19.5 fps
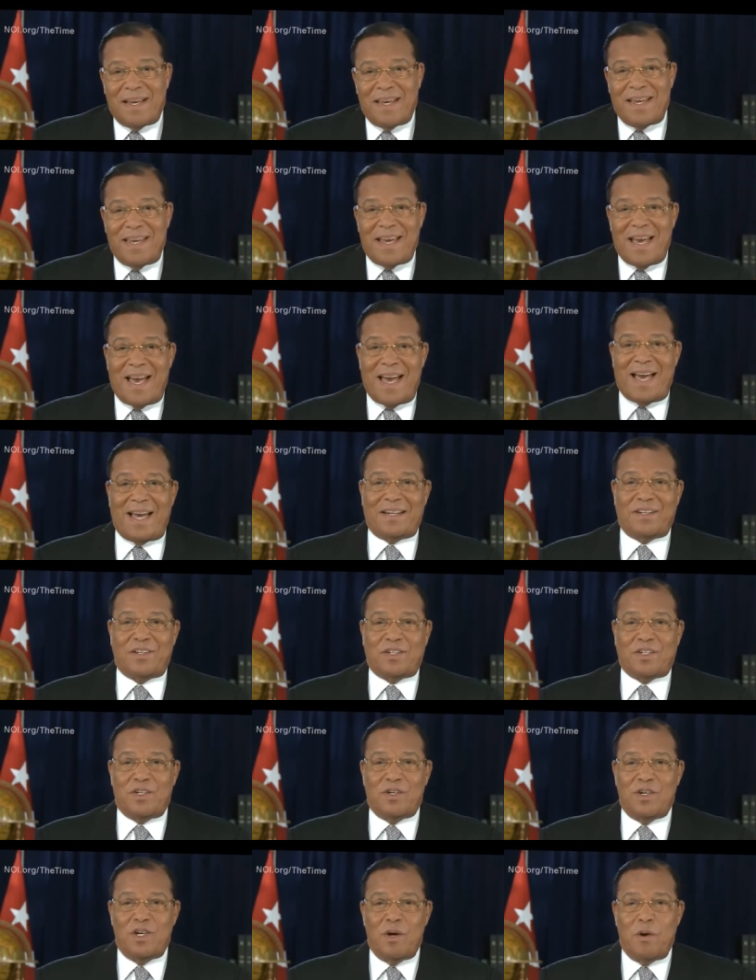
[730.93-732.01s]
He
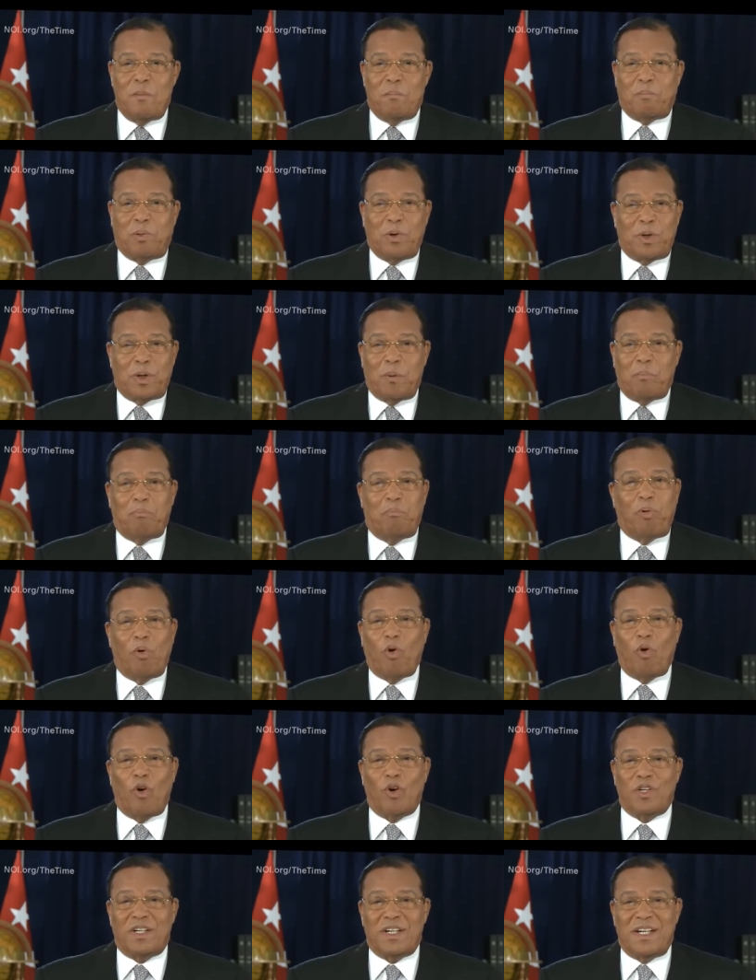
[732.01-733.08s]
had to put a
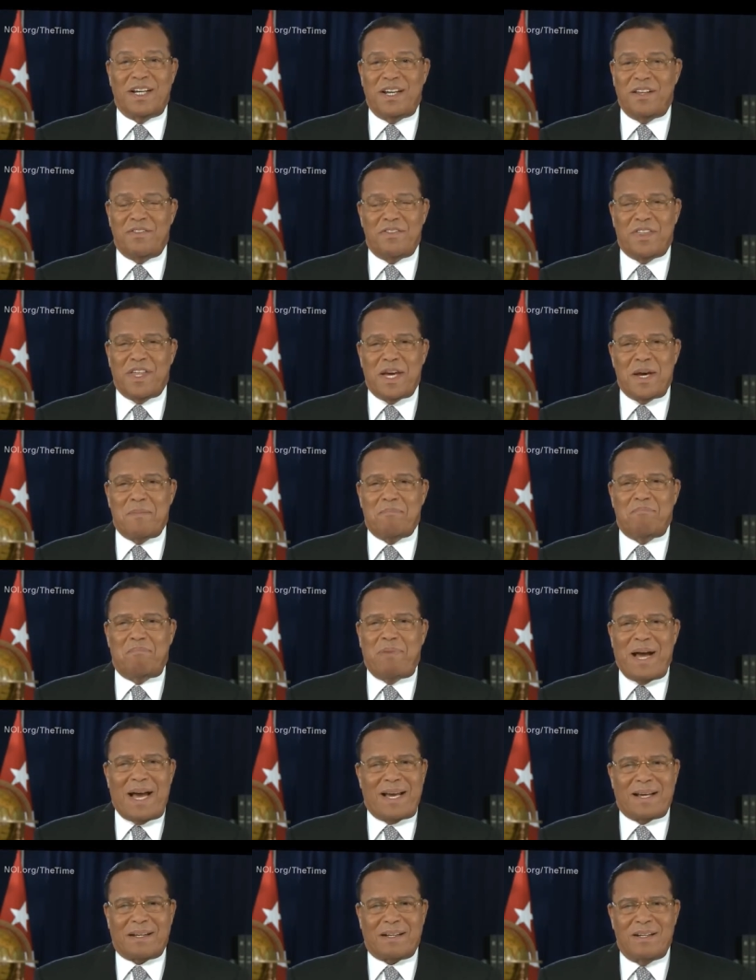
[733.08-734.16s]
board in their
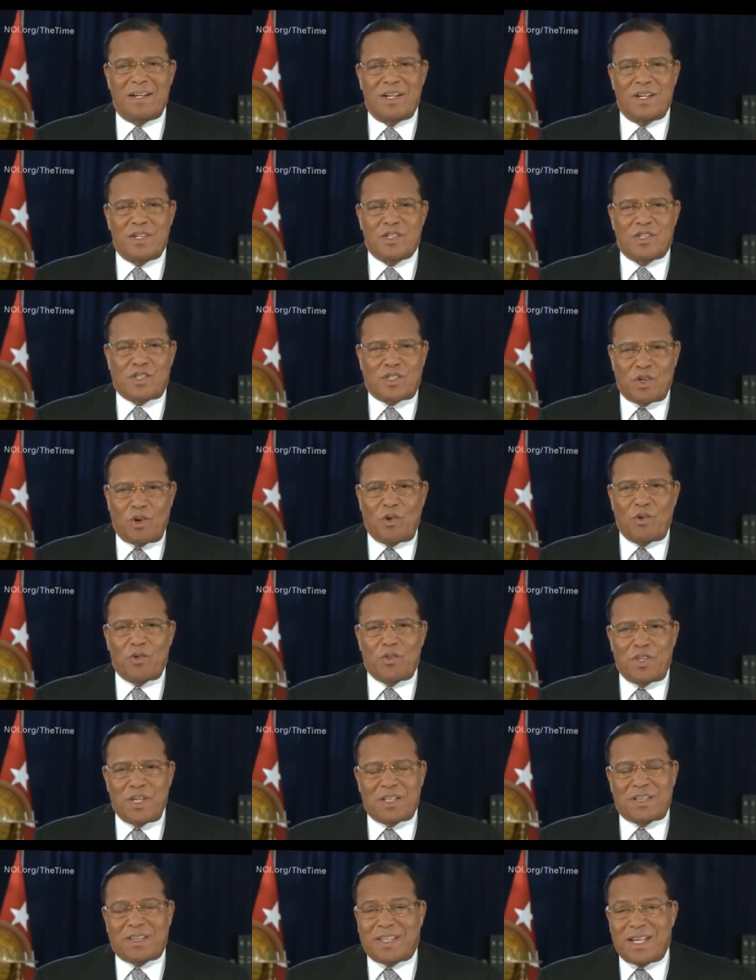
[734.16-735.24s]
back so
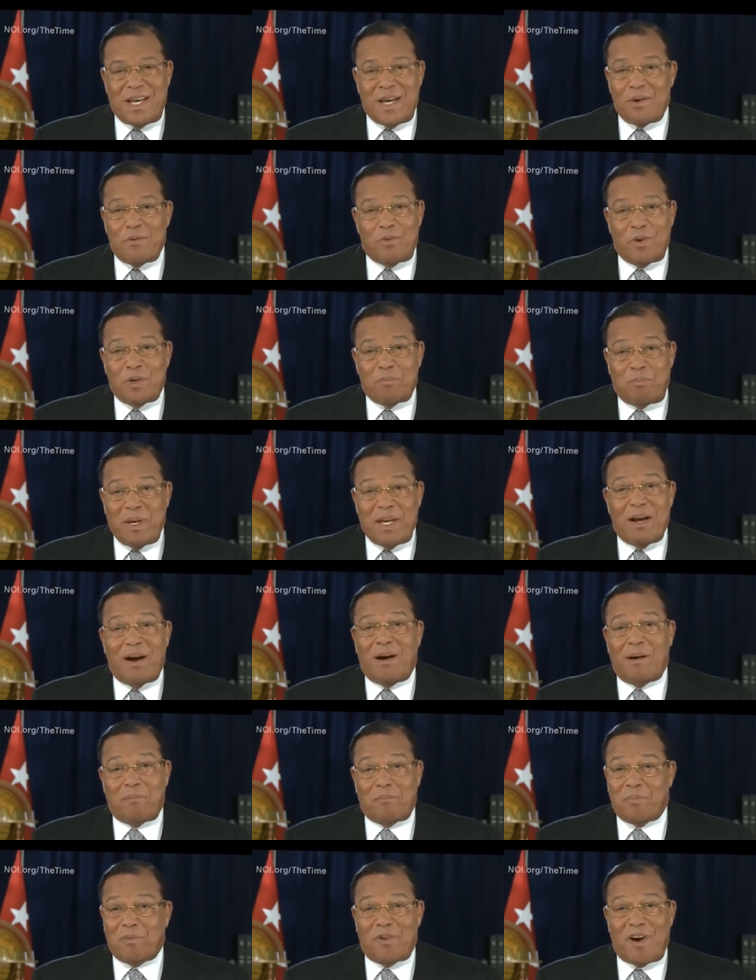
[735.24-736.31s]
that they would be
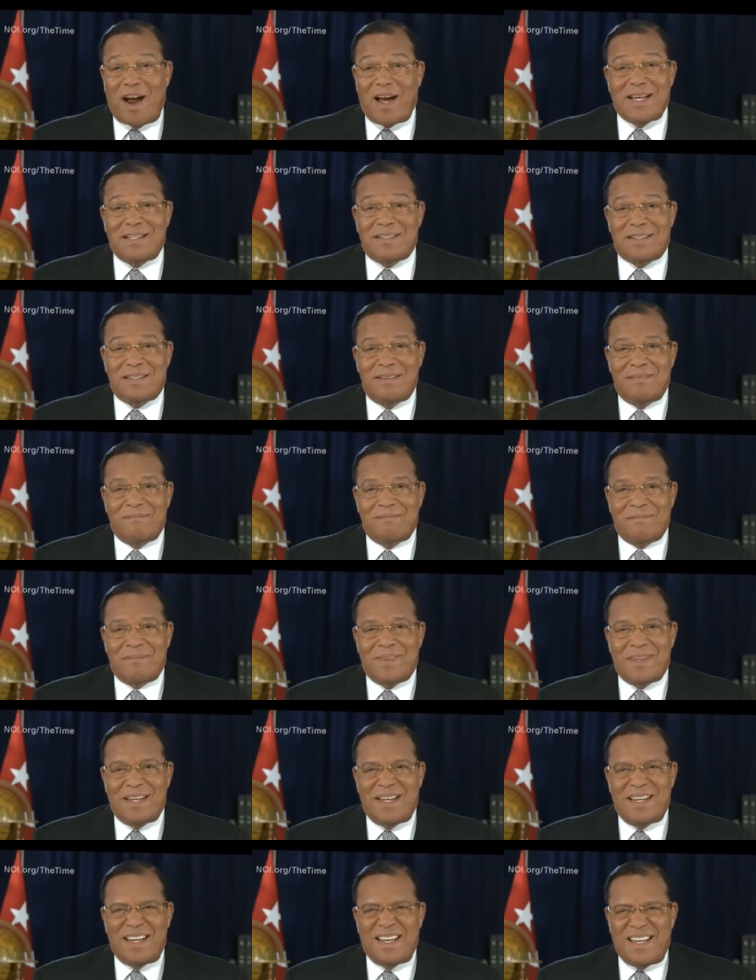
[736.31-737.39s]
upright.
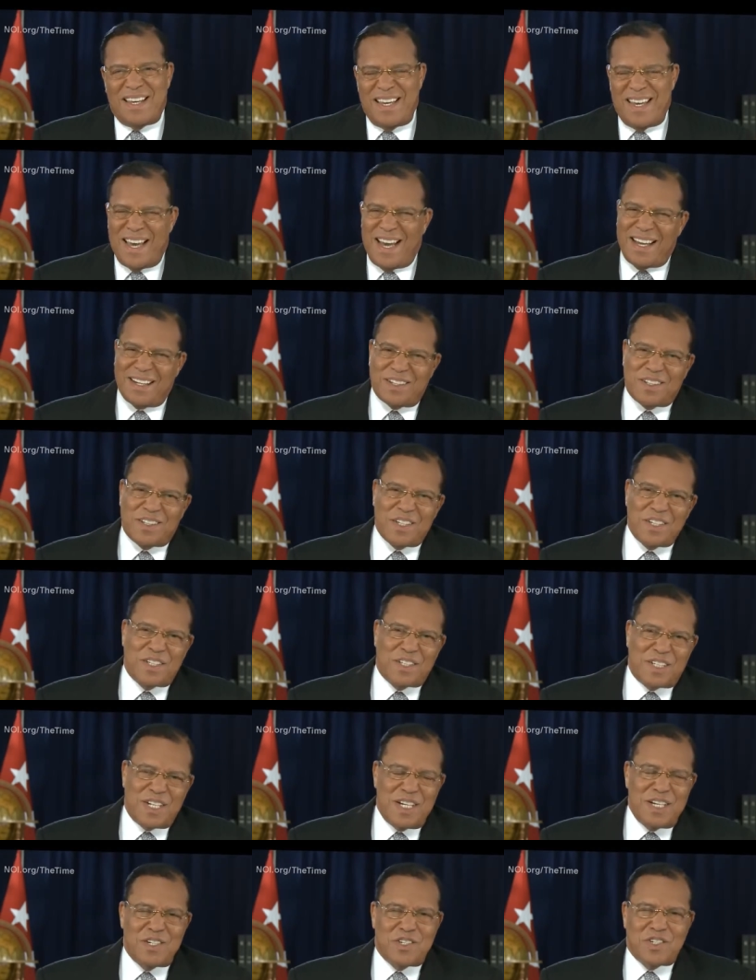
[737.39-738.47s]
He had to
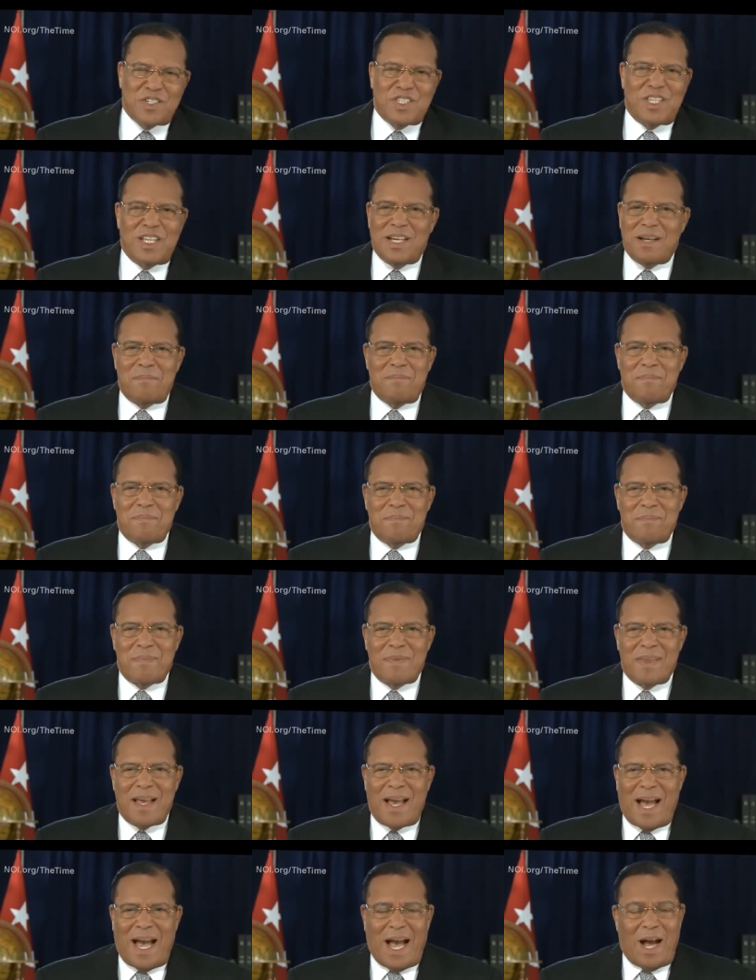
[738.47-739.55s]
teach them
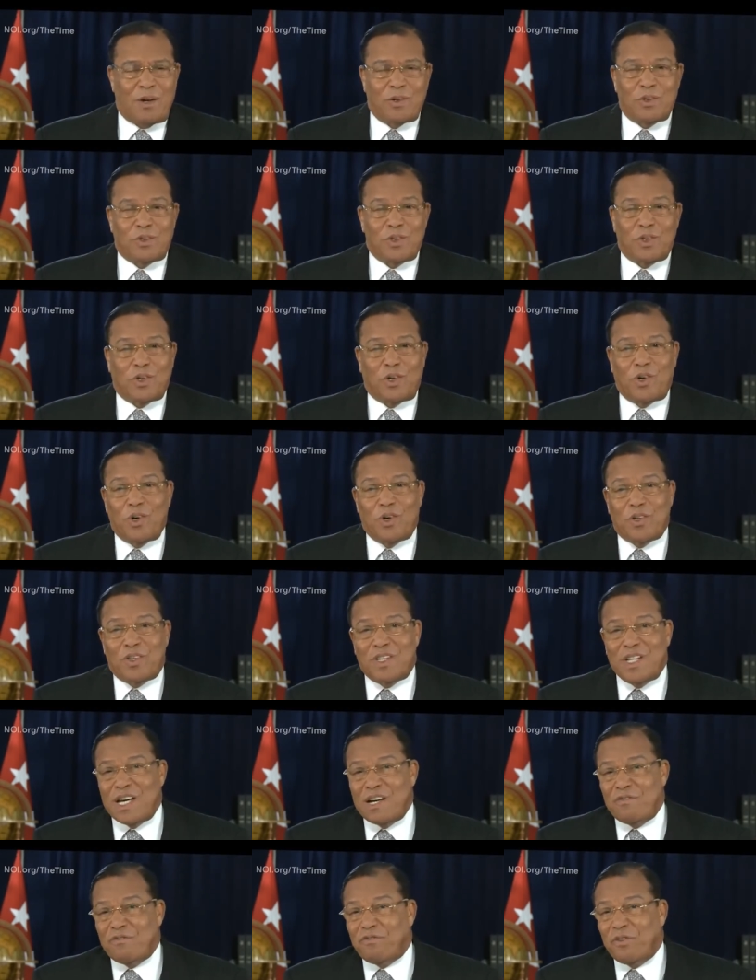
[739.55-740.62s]
how to cook
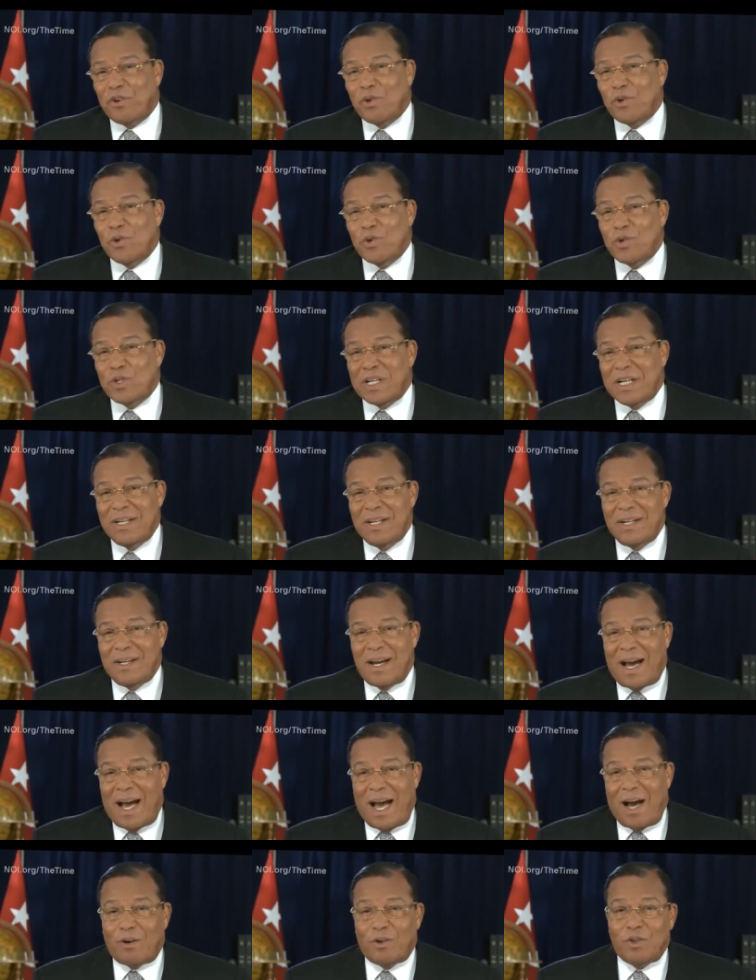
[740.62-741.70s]
their food,
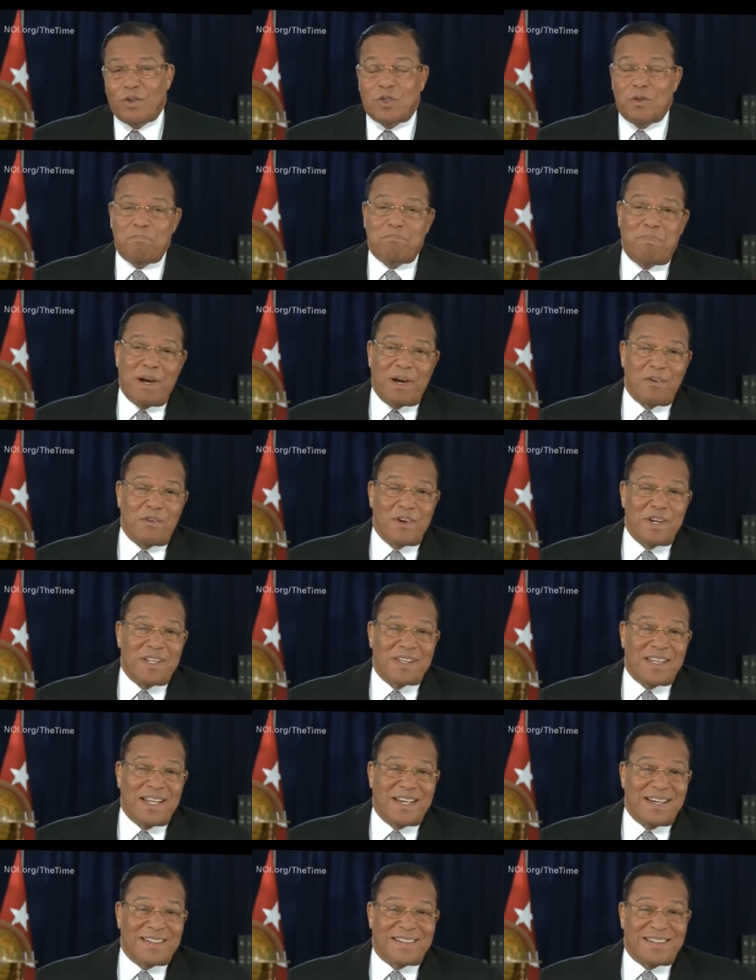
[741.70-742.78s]
how to bury
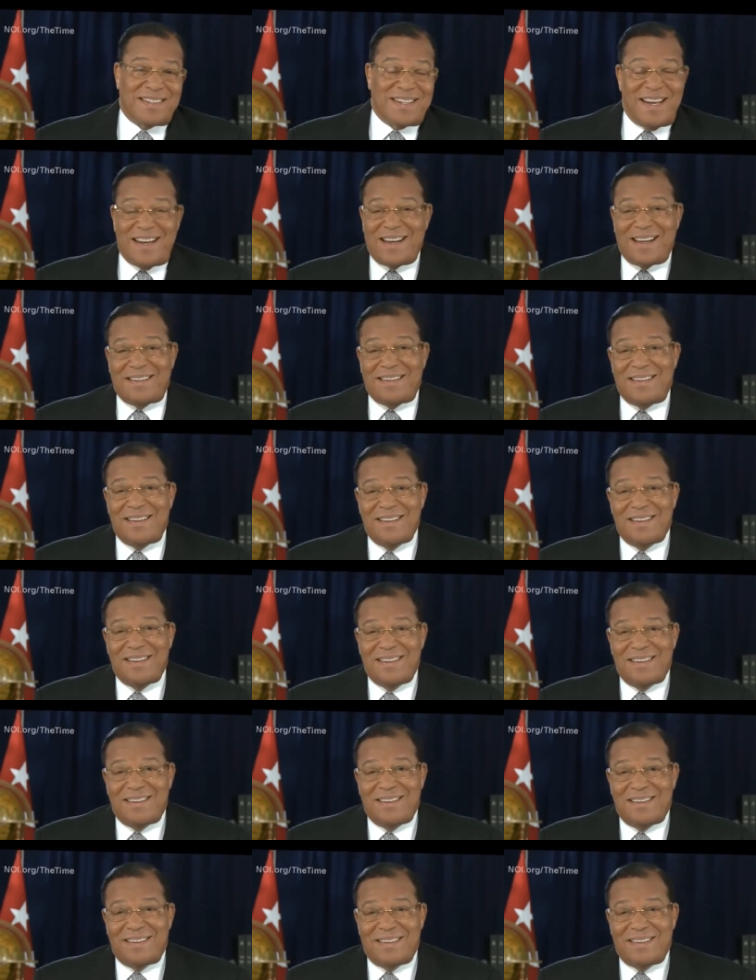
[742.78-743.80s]
their dead.